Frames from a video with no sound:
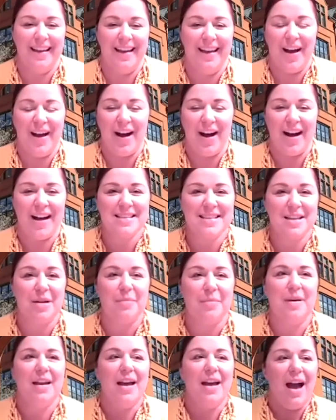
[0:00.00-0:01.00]

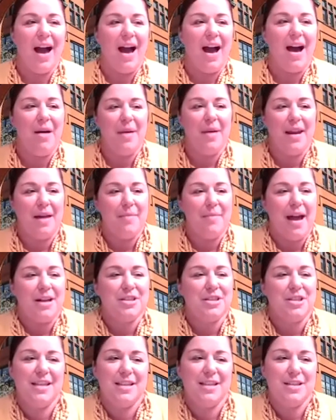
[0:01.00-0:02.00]
Awesome. And I'm
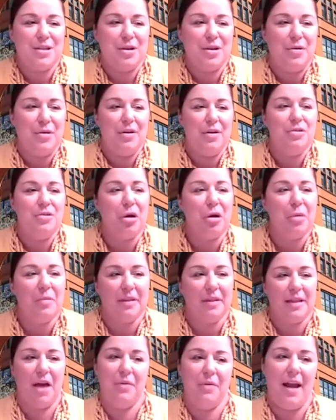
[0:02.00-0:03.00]
actually, so
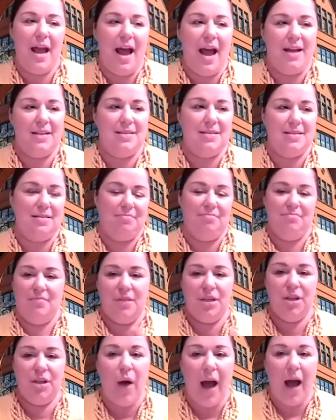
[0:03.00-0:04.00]
normally I would ask,
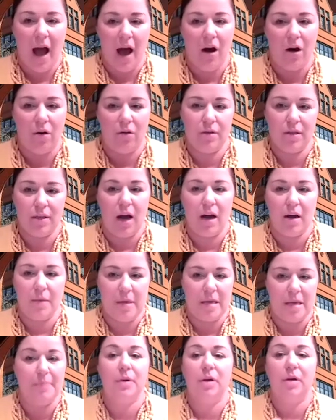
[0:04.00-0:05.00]
how young
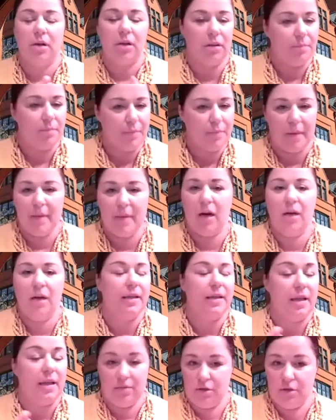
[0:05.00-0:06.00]
people,
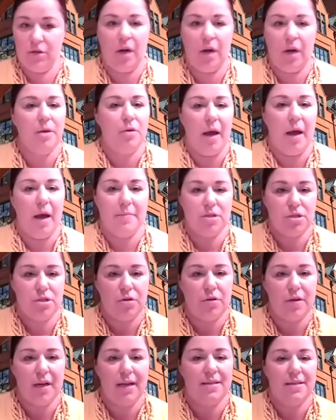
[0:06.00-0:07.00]
primarily UWM
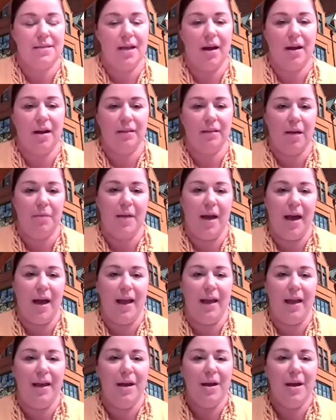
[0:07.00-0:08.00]
students, young
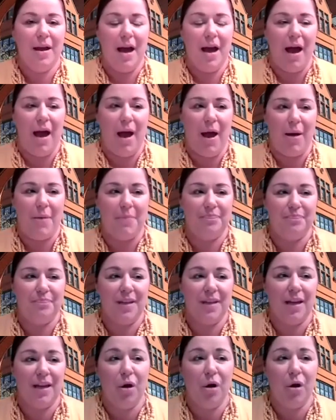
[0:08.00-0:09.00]
alumni,
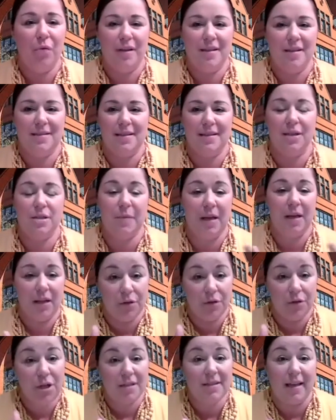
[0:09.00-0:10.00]
can hone these skills, but
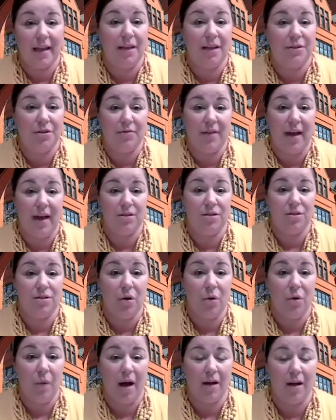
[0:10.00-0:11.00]
you just answered that
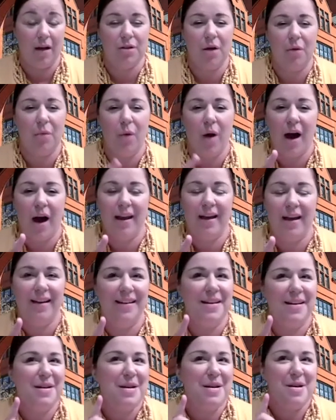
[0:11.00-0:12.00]
so well. So I want to
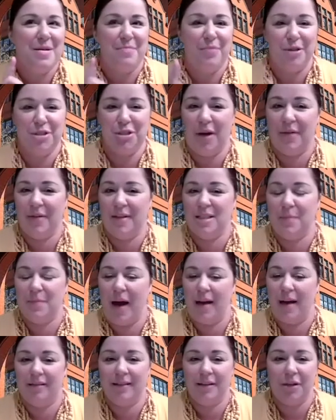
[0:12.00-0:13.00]
put you on the
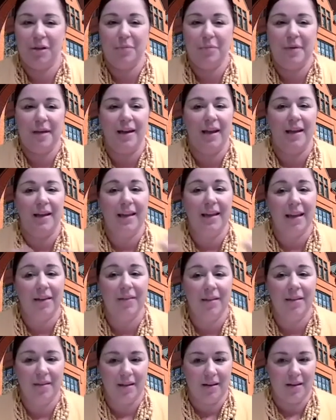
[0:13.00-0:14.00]
spot a little bit. And
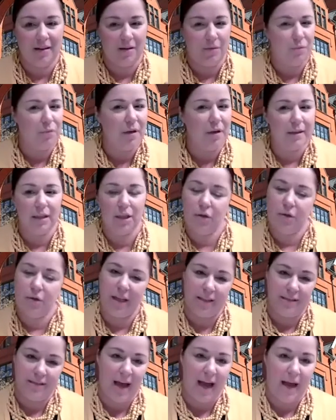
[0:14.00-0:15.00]
given the really
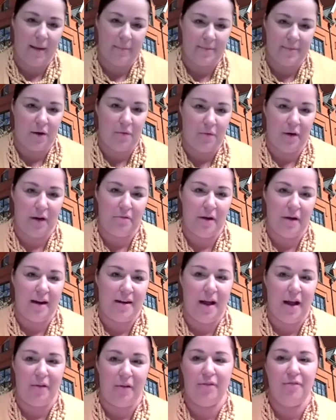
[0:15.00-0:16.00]
unique times that we're in right
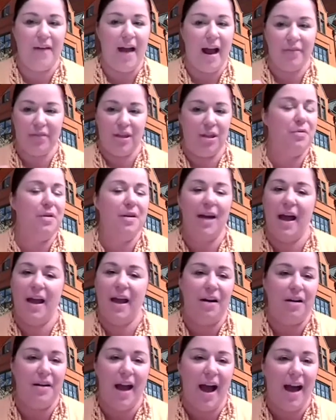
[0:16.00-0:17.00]
now, the fact that you and I
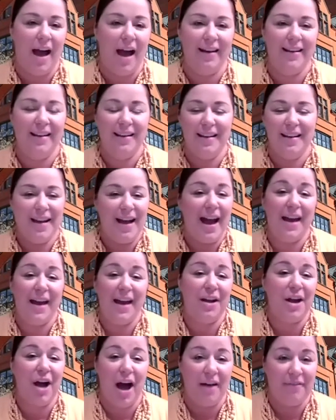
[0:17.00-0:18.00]
are not at
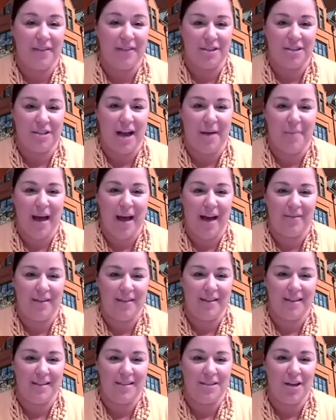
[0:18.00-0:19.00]
a coffee shop
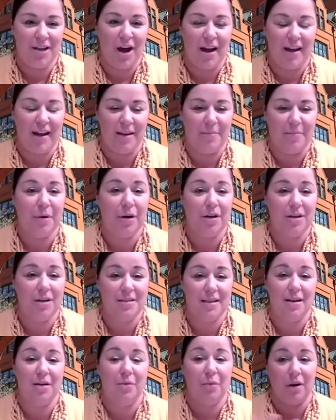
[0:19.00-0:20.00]
having this talk in
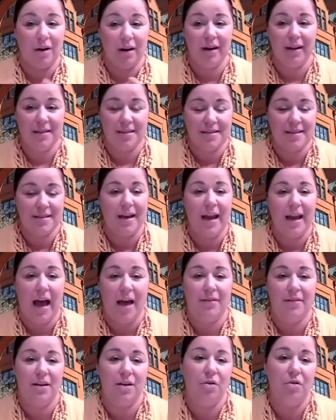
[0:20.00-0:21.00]
person and we're instead
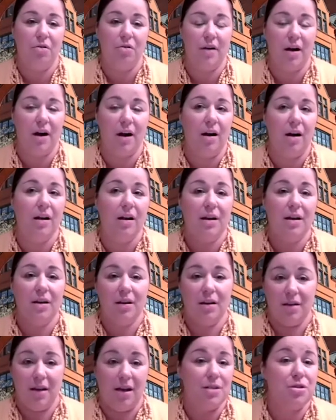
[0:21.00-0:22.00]
having it over
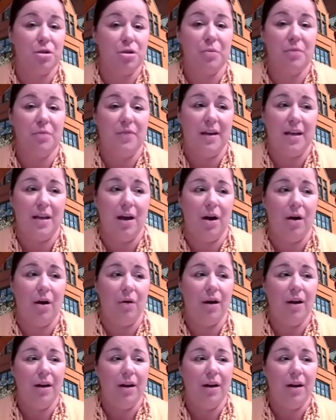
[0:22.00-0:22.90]
a Zoom video,